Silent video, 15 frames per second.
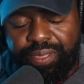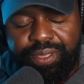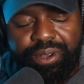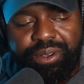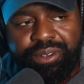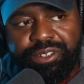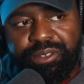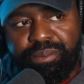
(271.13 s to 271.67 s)

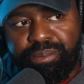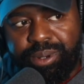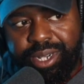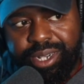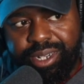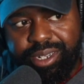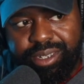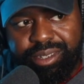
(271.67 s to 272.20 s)
Those
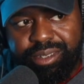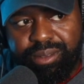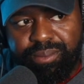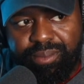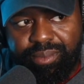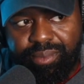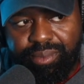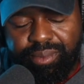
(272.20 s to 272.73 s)
books
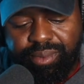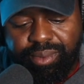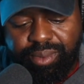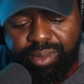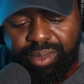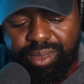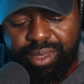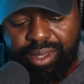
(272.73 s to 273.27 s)

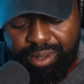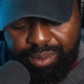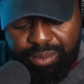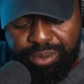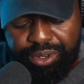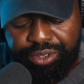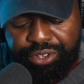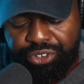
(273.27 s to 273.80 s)

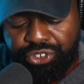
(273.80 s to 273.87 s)
was